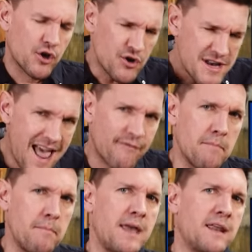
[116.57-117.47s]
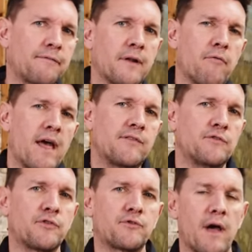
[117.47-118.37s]
could never meaningfully raise
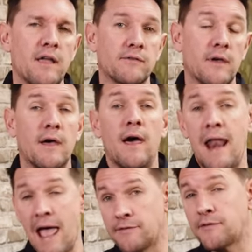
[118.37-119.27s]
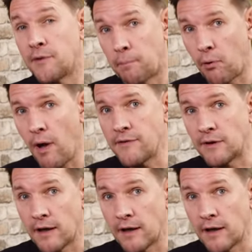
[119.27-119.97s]
interest rates, and hence the surprise at